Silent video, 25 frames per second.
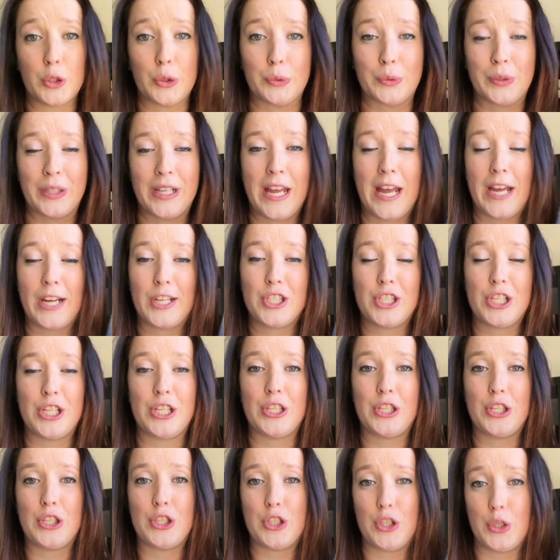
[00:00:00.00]

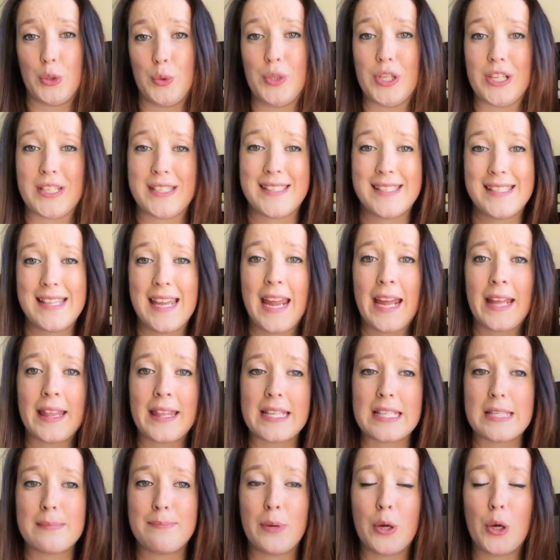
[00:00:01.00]
reaction to just seeing
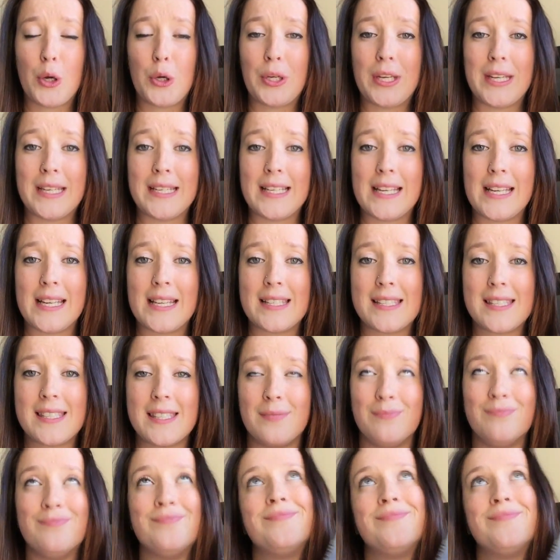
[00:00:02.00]
this book is